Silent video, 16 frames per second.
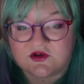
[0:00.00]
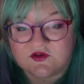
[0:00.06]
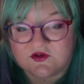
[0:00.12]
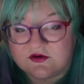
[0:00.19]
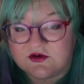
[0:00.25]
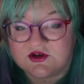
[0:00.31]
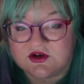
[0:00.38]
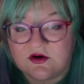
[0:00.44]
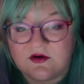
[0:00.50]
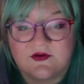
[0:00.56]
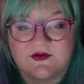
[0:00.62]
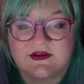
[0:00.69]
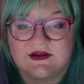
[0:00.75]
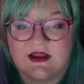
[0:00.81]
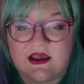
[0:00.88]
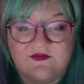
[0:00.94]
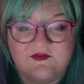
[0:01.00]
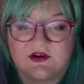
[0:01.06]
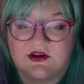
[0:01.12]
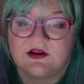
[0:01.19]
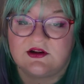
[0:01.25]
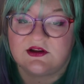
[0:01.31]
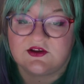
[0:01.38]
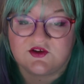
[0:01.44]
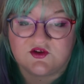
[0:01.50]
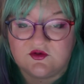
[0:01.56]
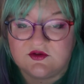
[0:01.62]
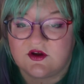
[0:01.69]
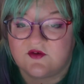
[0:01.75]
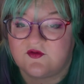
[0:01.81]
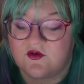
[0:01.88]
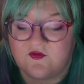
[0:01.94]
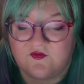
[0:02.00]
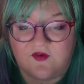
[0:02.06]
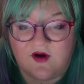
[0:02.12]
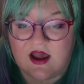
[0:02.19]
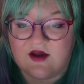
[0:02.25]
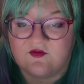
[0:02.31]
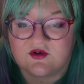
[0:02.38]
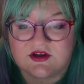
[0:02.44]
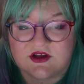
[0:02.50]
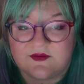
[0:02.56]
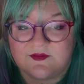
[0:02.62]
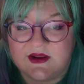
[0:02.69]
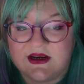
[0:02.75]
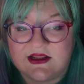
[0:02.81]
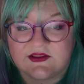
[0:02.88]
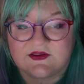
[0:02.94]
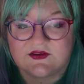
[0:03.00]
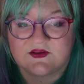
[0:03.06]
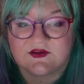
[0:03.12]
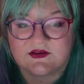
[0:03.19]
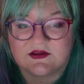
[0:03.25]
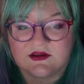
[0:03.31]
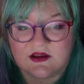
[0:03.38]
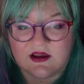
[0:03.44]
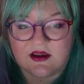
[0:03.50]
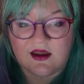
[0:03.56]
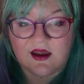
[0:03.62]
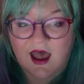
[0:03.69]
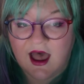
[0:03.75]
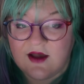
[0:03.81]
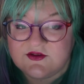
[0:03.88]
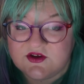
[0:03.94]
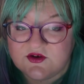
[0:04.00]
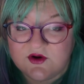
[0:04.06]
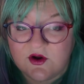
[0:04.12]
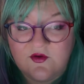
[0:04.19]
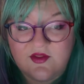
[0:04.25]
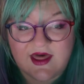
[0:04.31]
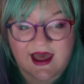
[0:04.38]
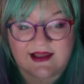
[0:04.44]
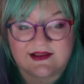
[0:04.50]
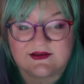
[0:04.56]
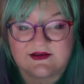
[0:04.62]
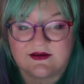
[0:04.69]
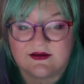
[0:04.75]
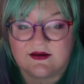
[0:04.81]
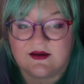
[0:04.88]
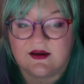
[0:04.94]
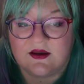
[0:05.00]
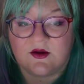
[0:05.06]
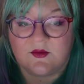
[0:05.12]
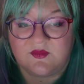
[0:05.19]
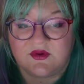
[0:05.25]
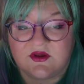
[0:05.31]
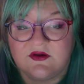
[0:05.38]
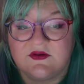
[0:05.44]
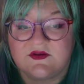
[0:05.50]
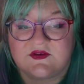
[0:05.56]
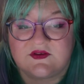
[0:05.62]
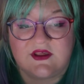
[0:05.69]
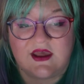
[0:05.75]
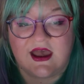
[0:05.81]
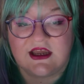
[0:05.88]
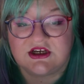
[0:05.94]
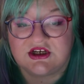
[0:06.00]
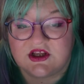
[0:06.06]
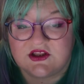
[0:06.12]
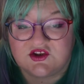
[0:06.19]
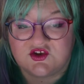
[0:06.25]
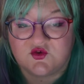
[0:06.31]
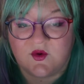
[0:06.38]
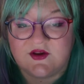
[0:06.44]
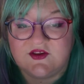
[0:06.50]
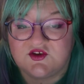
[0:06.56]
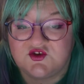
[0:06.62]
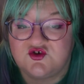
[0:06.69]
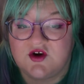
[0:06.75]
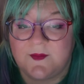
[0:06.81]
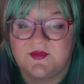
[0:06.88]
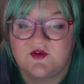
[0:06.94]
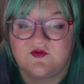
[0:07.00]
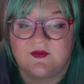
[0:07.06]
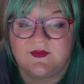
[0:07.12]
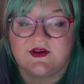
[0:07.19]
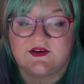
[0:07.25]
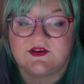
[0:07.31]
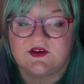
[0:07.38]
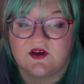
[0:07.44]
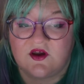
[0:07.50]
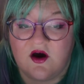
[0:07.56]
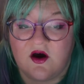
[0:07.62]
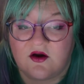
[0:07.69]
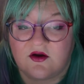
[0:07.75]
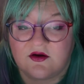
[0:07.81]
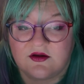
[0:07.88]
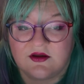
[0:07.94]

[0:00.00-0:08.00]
Sir Charles had evidently stood there for 5 or 10 minutes." "How do you know that?" "Because the ash had twice dropped from his cigar."